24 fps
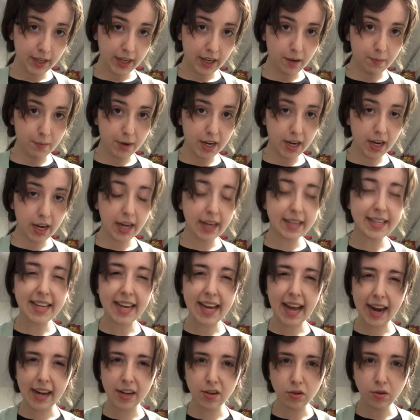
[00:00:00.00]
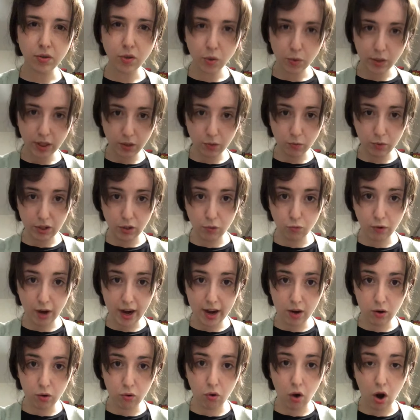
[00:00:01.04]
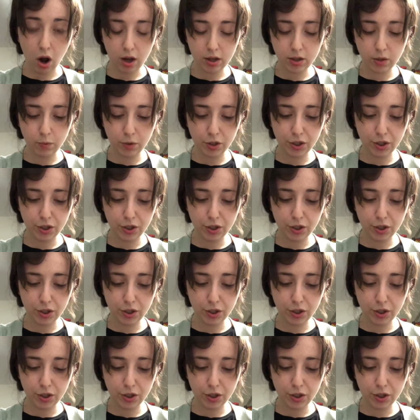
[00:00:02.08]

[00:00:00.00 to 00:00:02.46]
I'm gonna cut diagonal so it's right across,